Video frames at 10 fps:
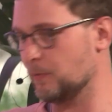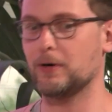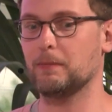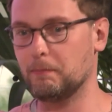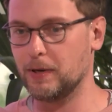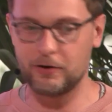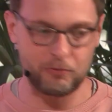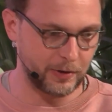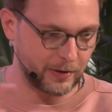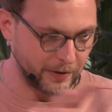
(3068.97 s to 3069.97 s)
where
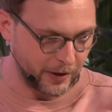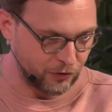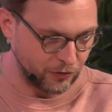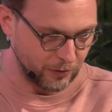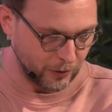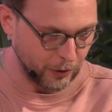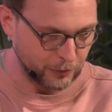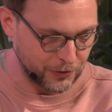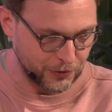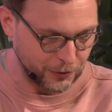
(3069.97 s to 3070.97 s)
management attention
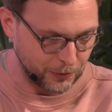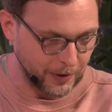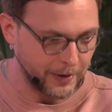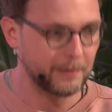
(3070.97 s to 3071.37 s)
goes to